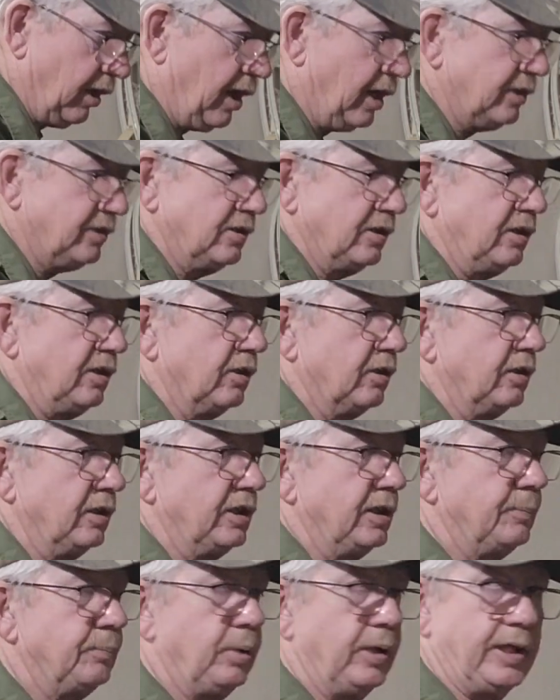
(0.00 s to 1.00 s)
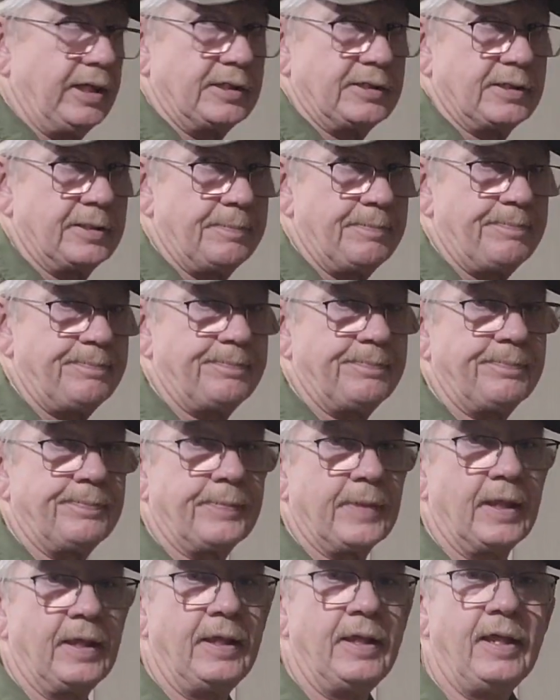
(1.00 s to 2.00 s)
locks securely in place.
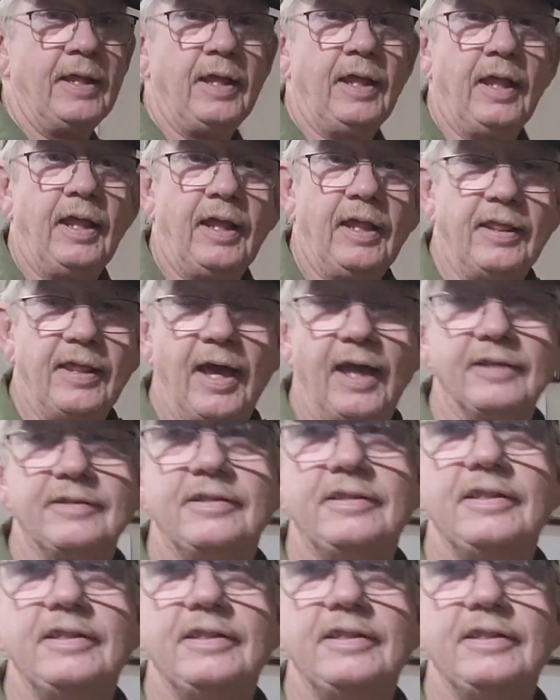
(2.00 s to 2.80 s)
That's